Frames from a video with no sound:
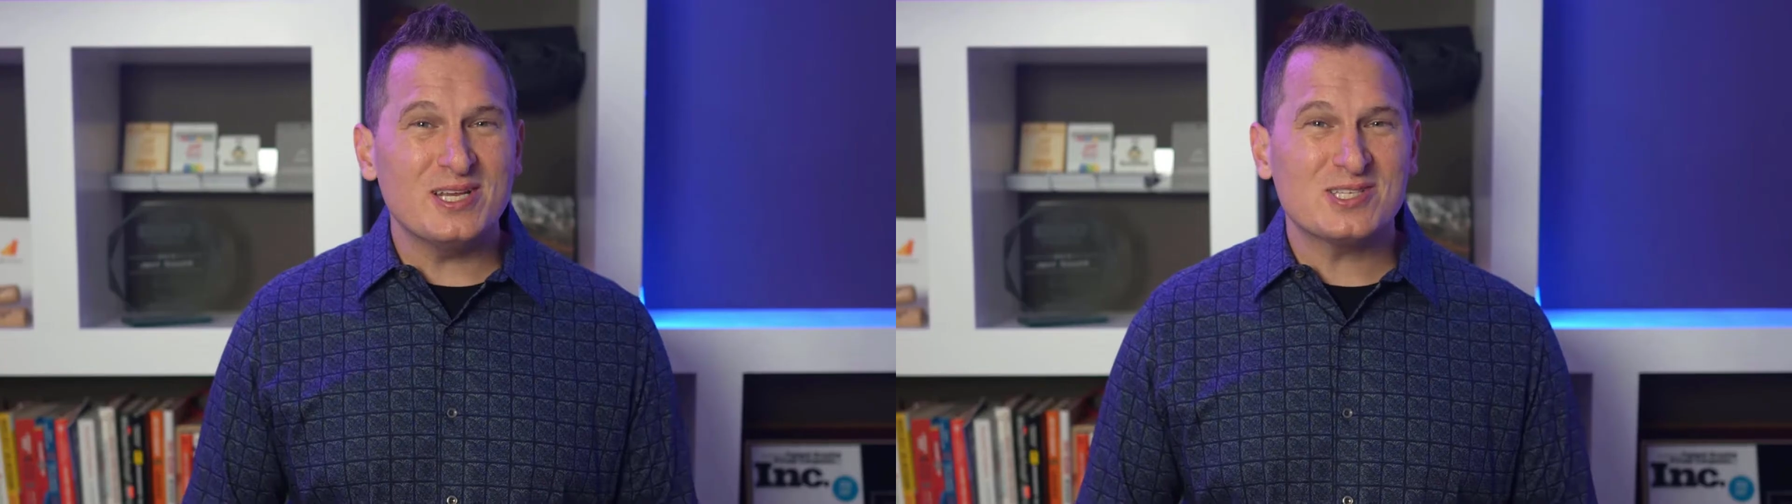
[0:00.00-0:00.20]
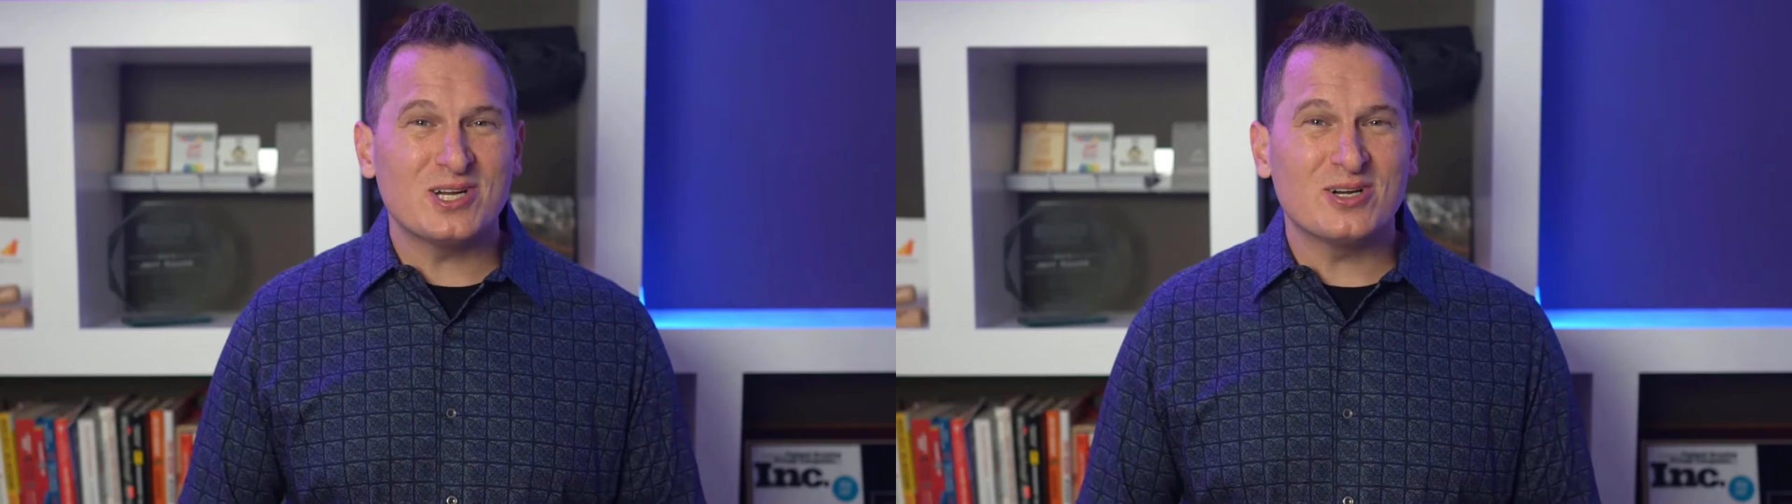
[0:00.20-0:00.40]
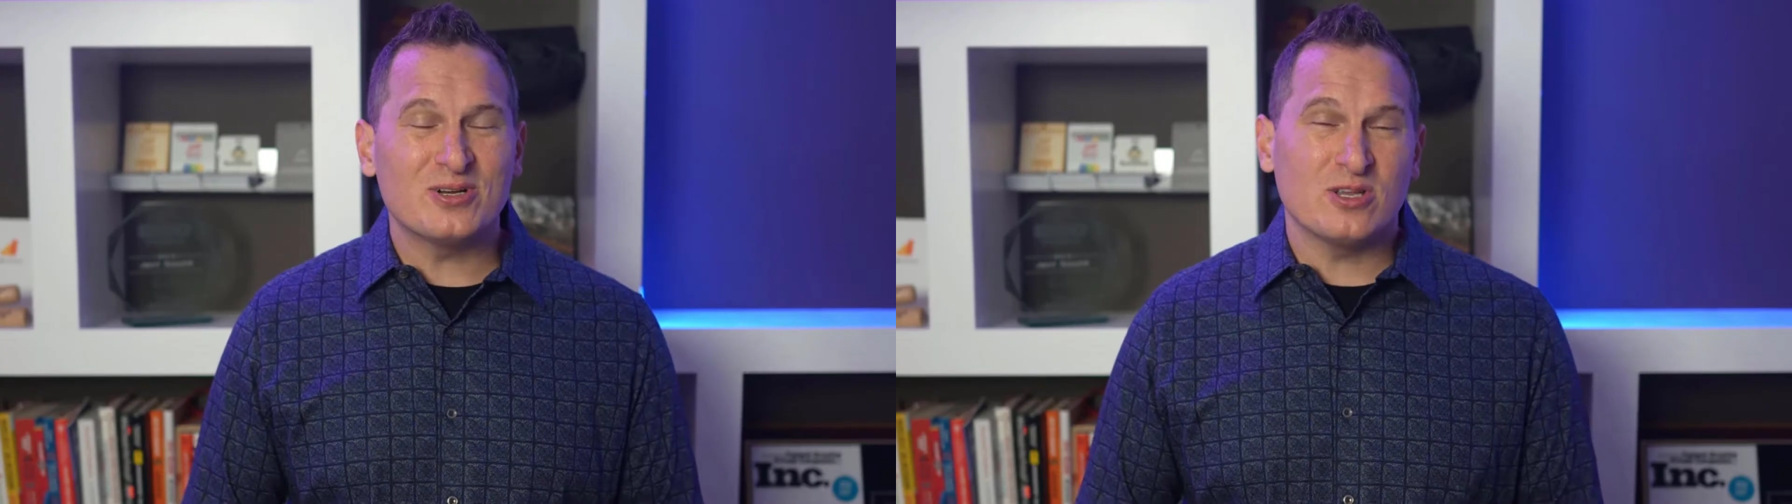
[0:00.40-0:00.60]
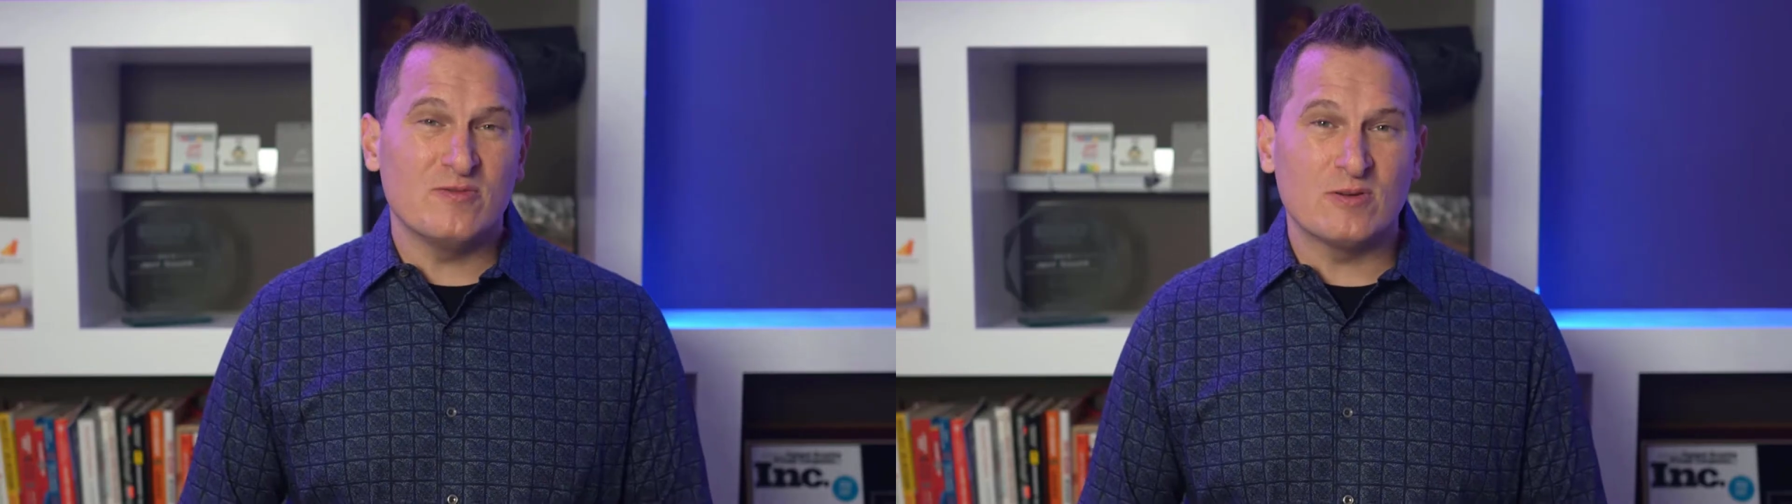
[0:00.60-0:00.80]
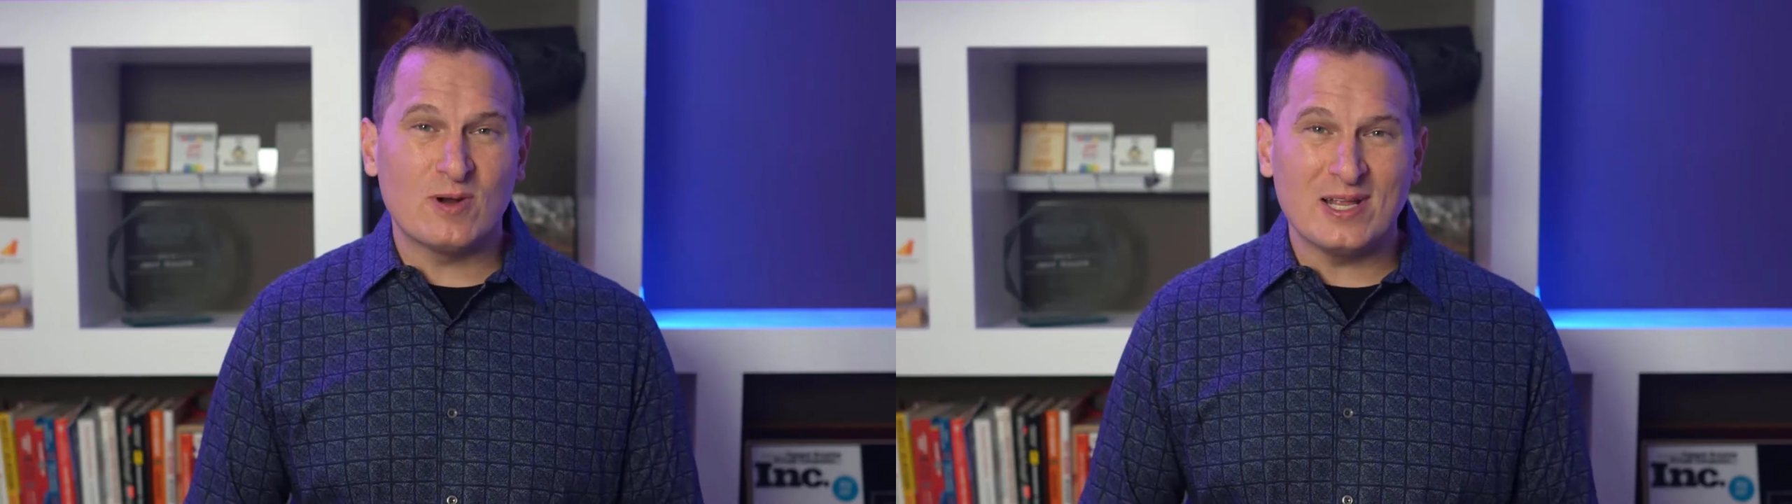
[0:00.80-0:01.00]
getting started or
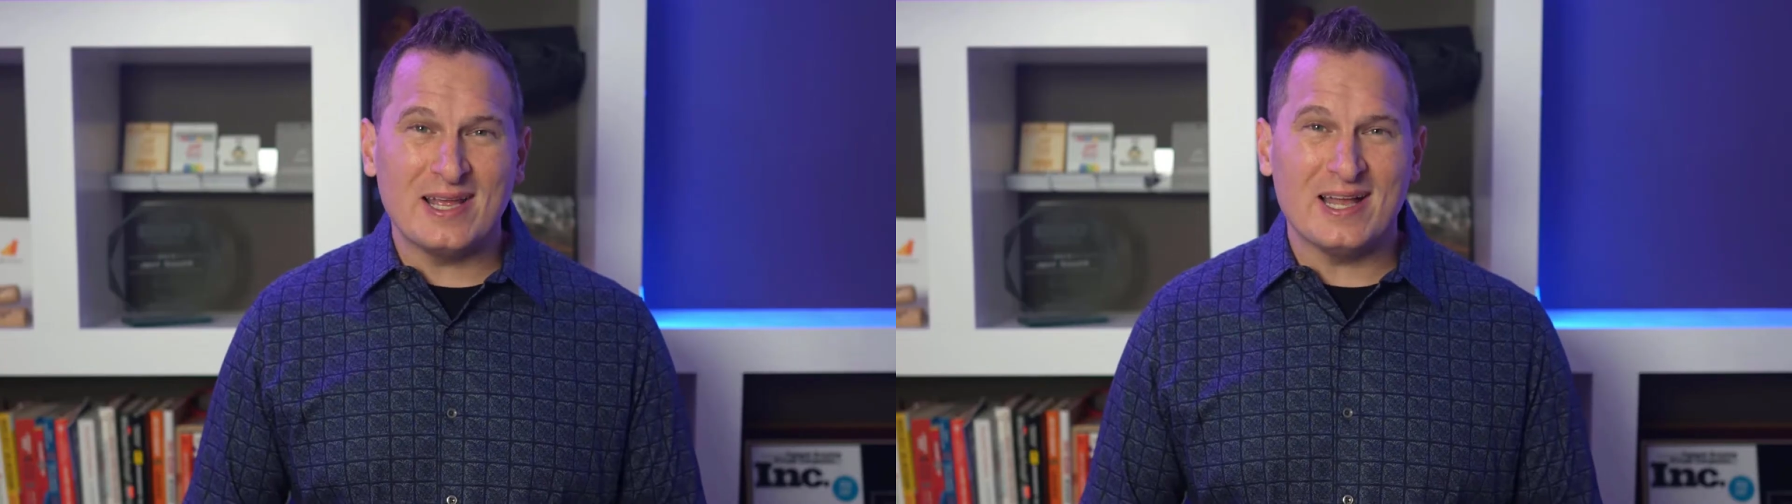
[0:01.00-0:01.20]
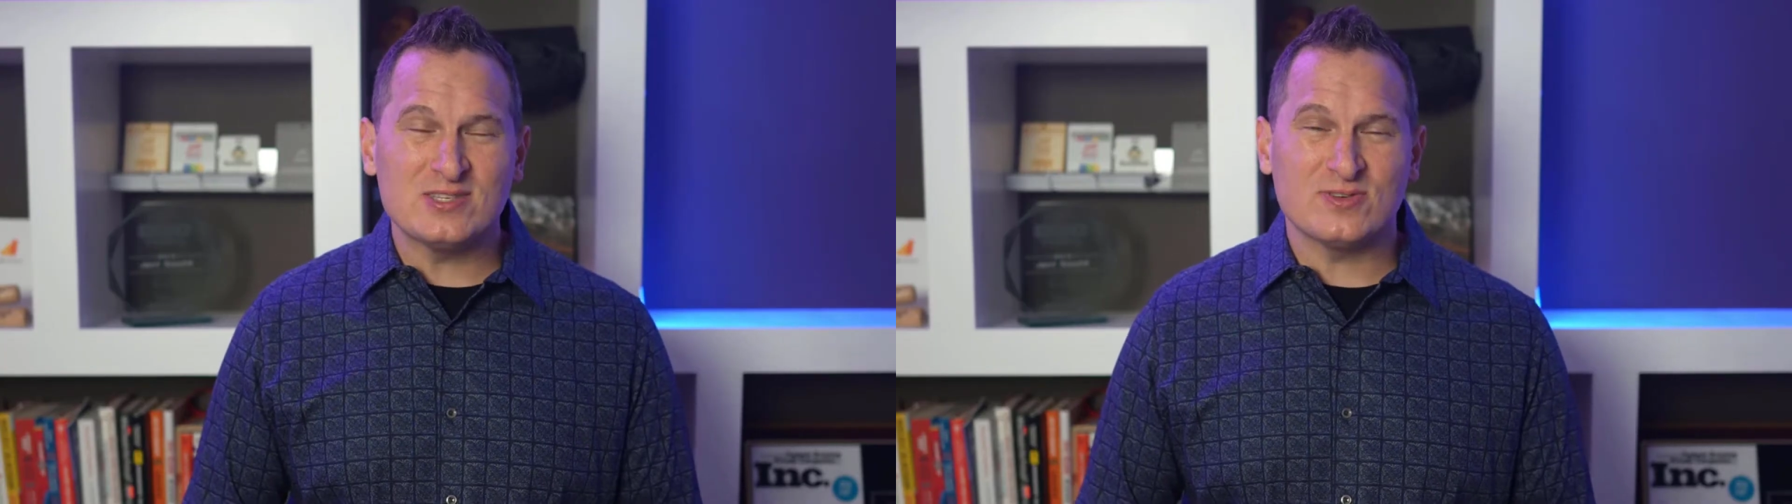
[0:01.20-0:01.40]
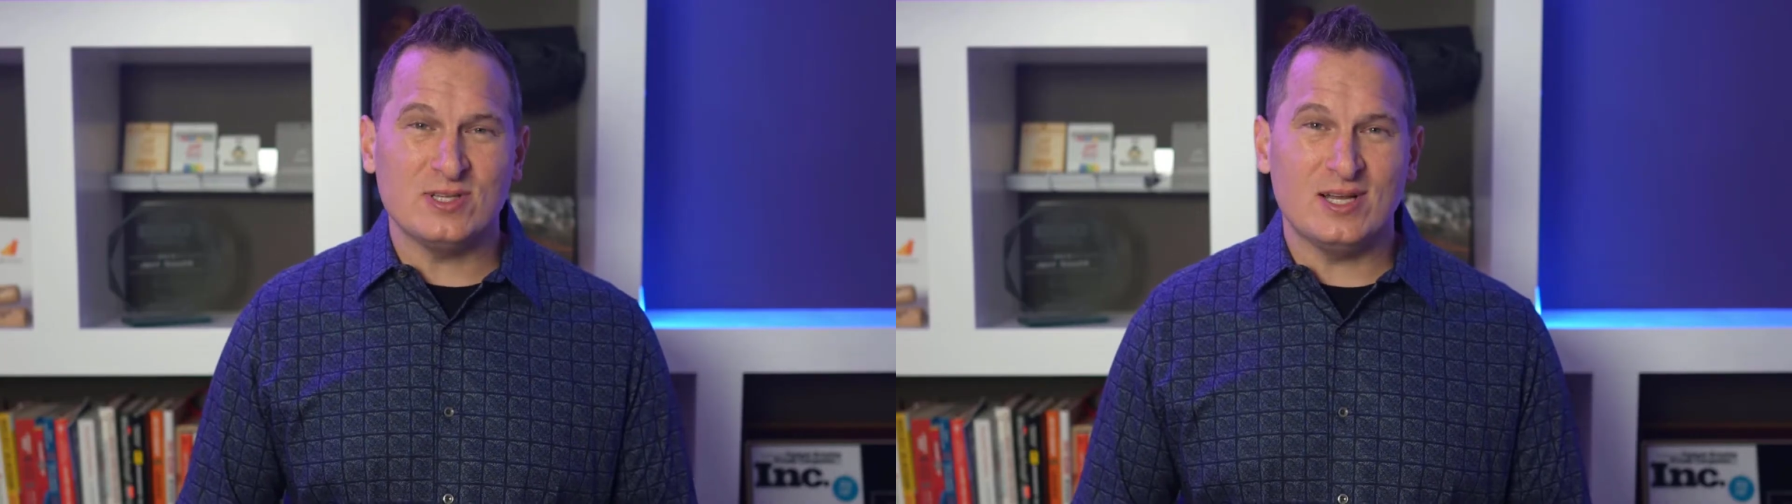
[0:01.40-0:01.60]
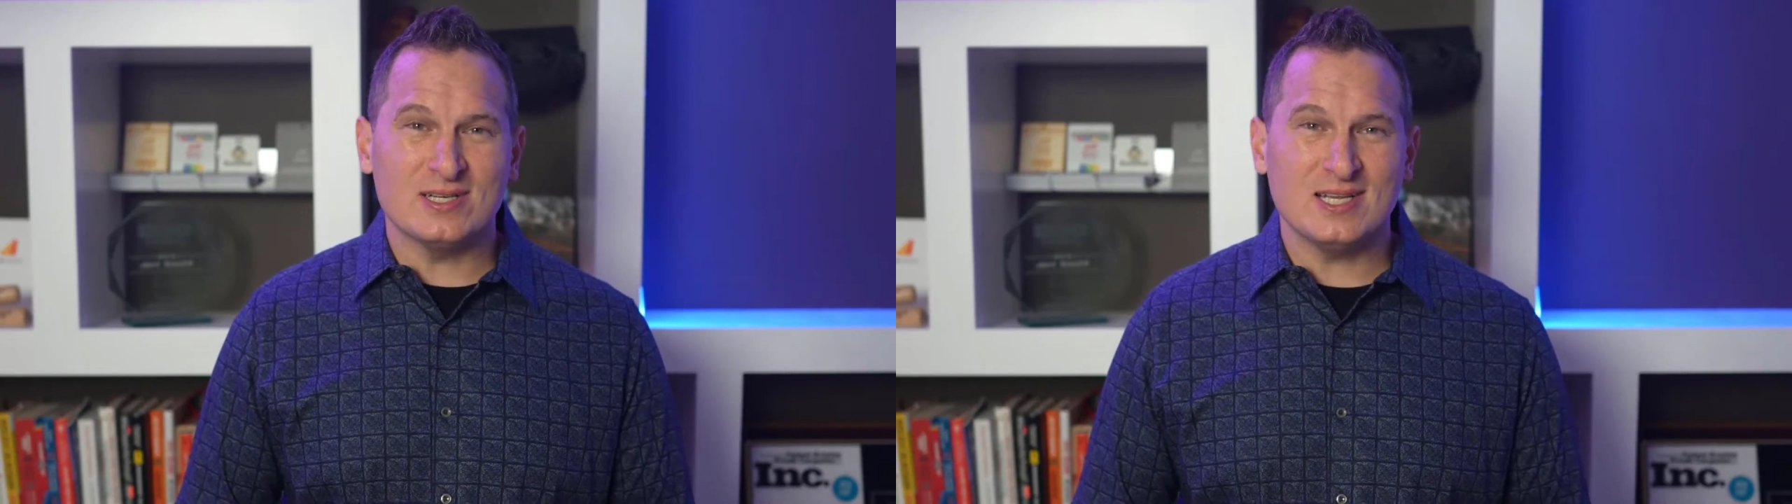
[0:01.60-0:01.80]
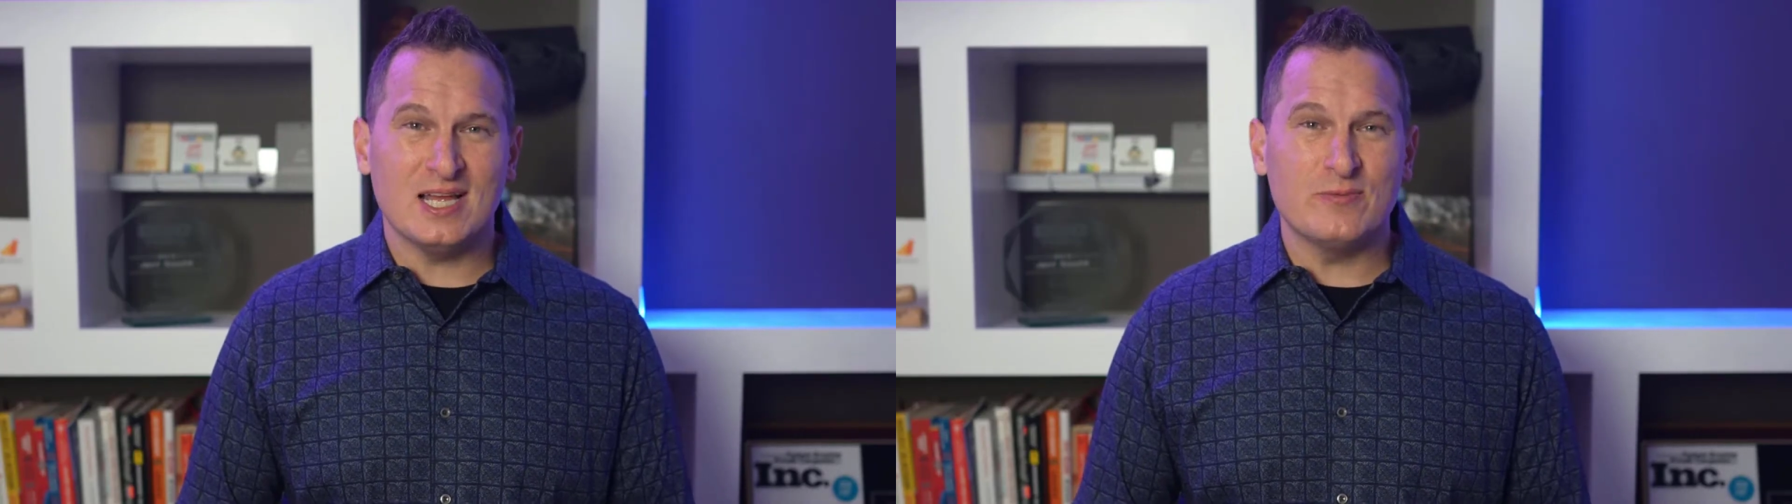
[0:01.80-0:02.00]
you've been running ads for a
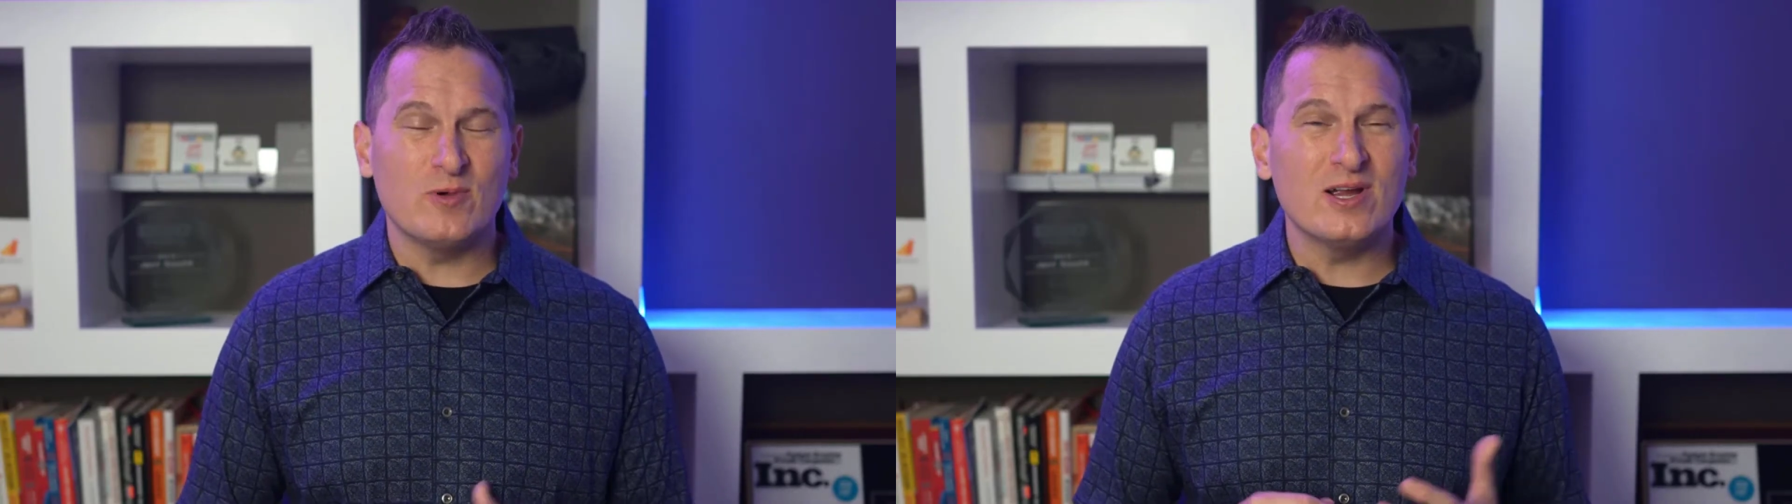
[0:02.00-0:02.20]
long time,